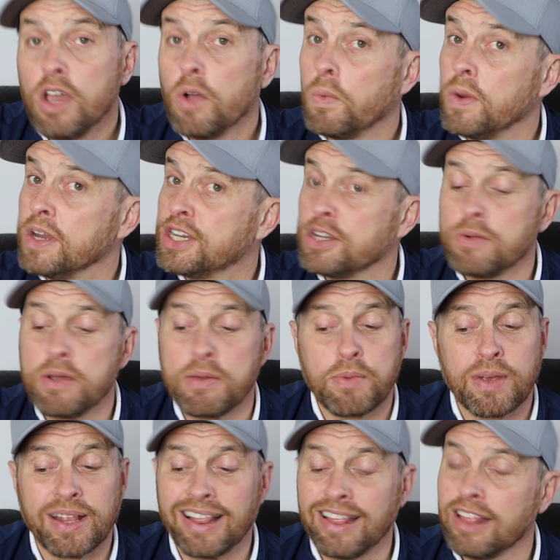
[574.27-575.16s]
We do it
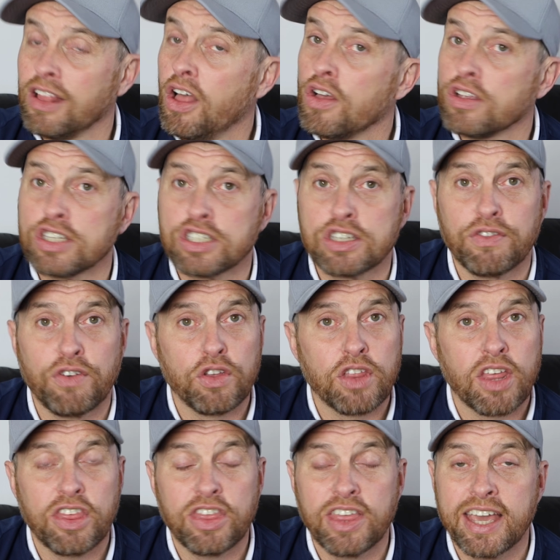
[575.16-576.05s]
with lots of
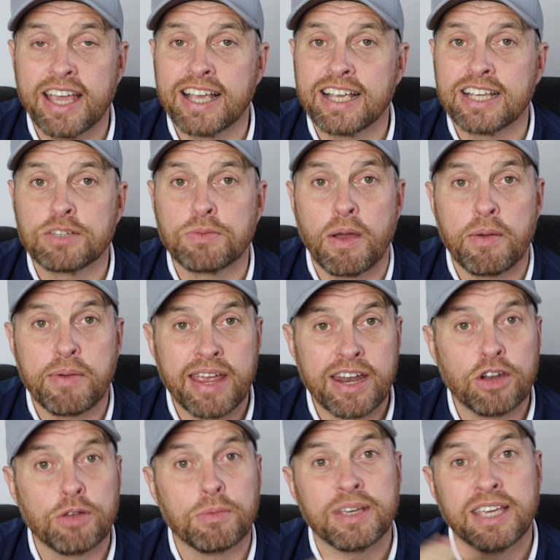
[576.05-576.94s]
other things where we
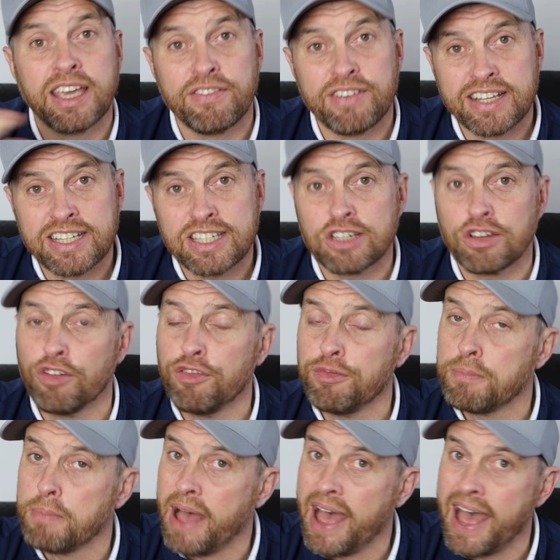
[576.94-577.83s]
end up giving
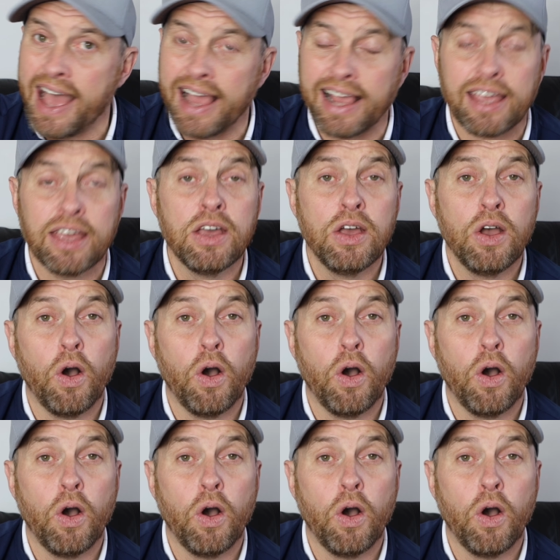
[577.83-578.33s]
stuff back